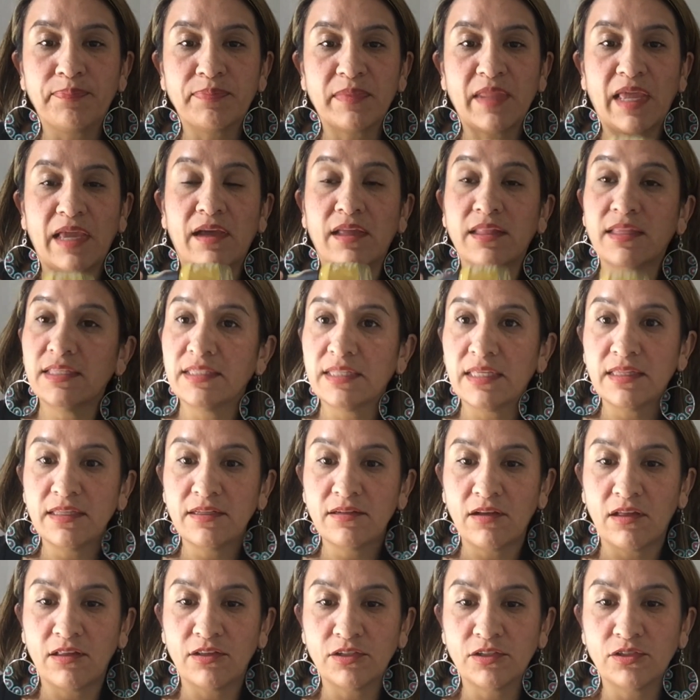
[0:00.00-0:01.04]
I got this at the
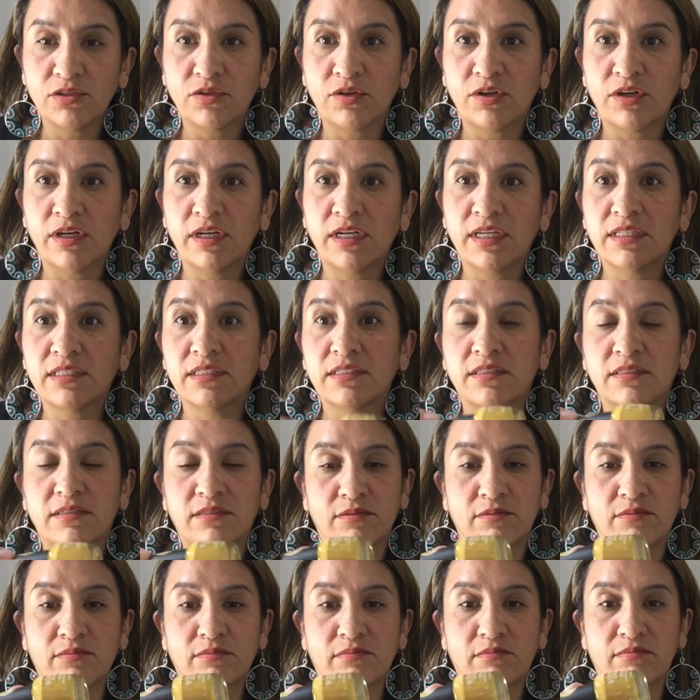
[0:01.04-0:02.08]
dollar store.
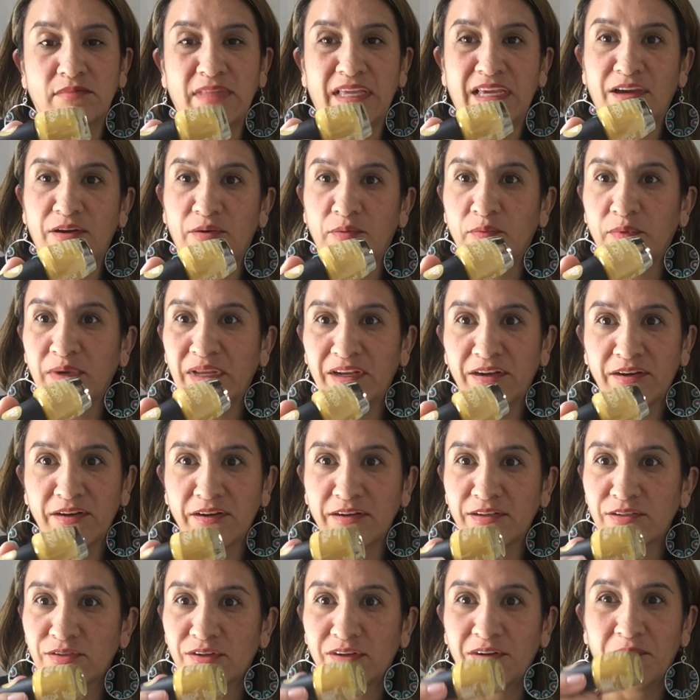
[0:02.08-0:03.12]
It's like a
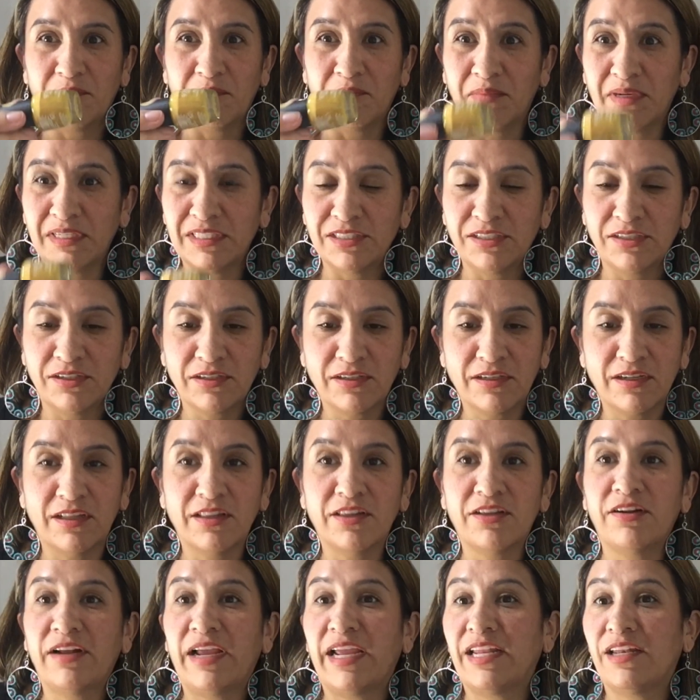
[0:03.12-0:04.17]
weird sort of mustard
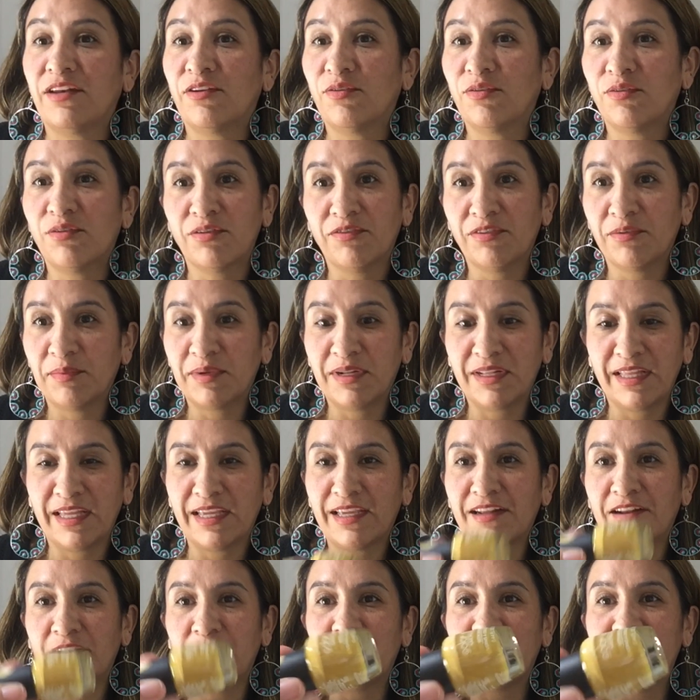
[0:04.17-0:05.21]
color. I don't know if I'm gonna
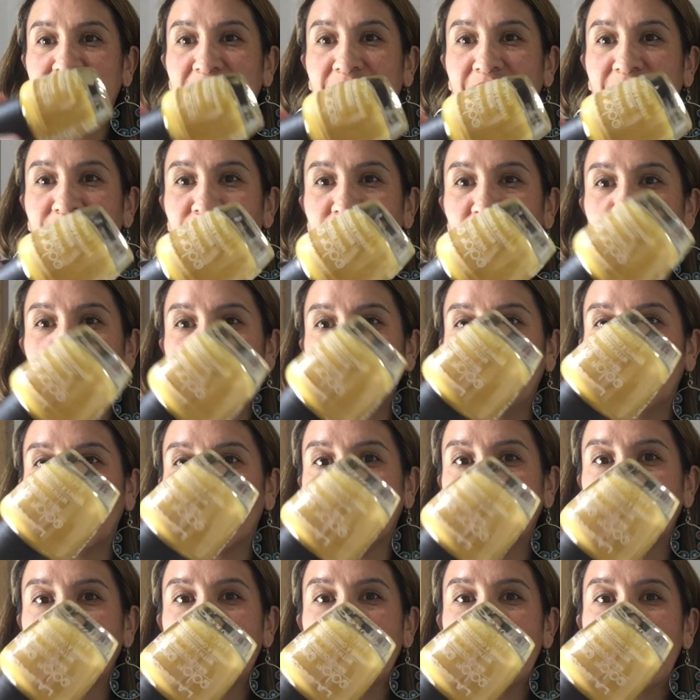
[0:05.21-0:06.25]
like it on my skin tone,
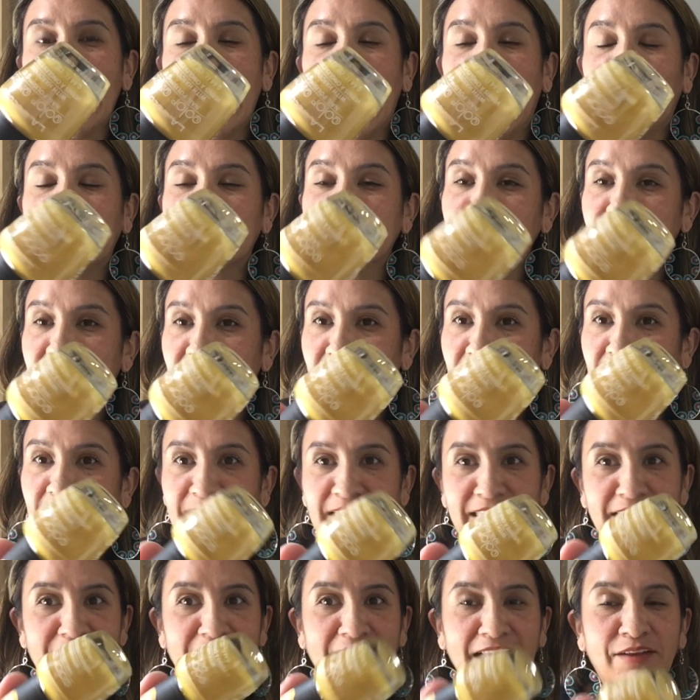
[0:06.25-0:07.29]
but I just think
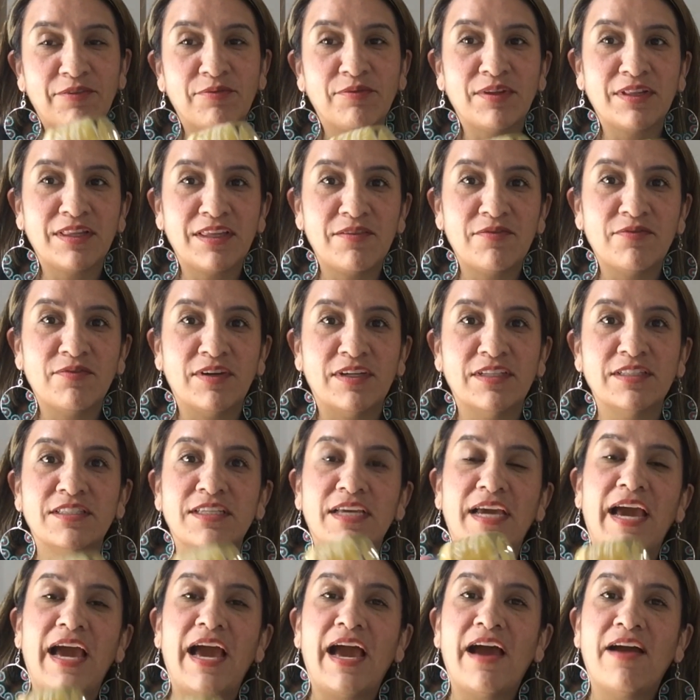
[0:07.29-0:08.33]
it's like really fun to
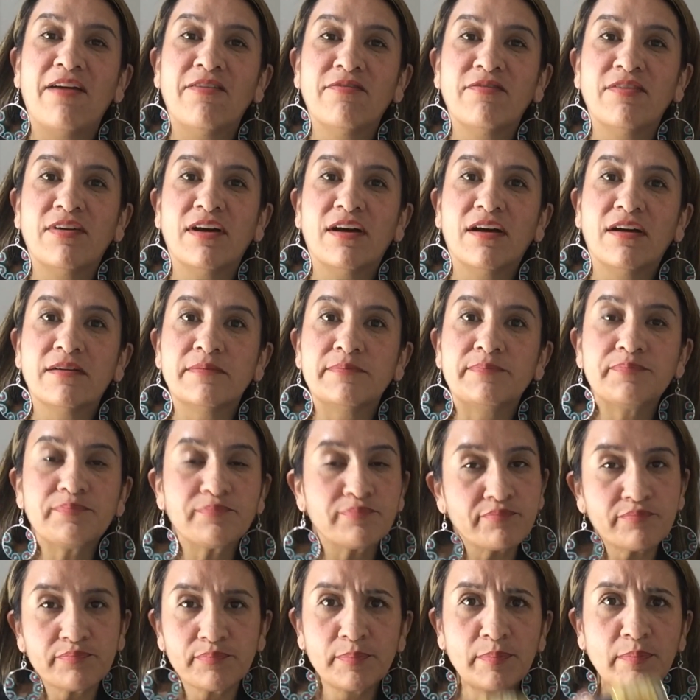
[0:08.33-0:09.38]
have
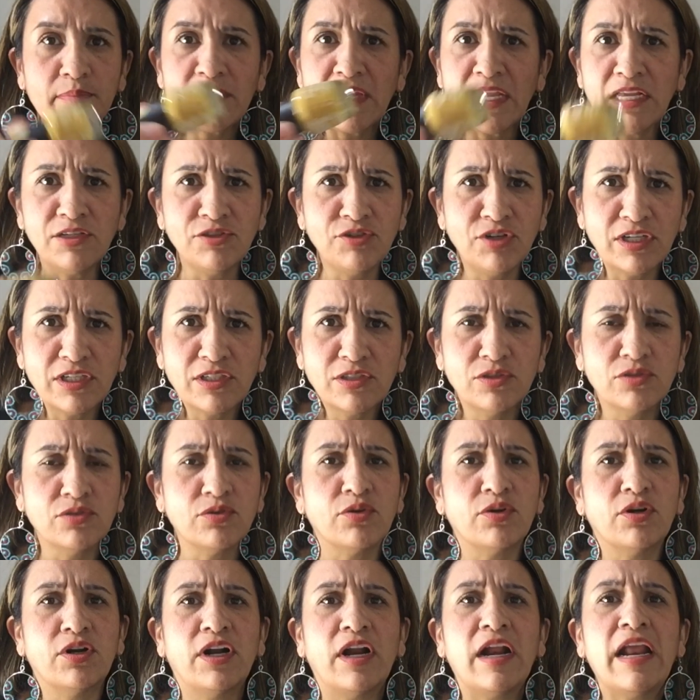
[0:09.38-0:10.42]
a
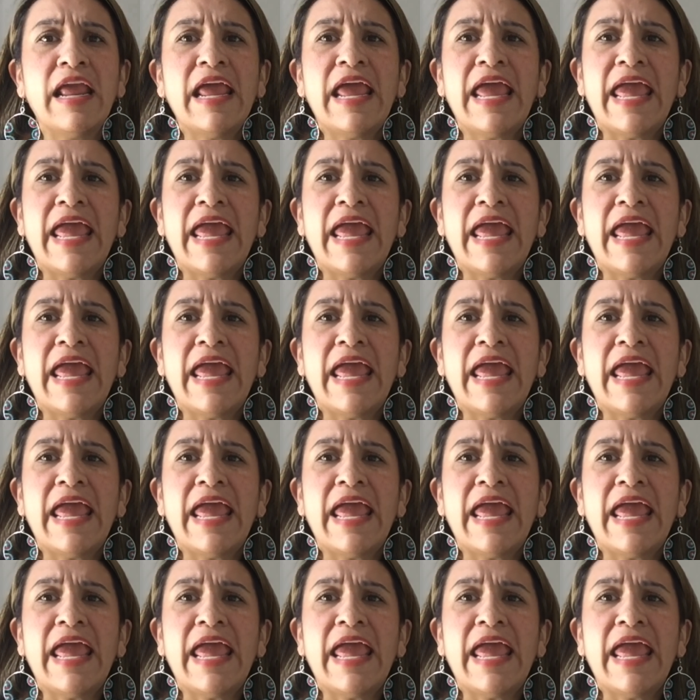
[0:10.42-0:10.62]
drugstore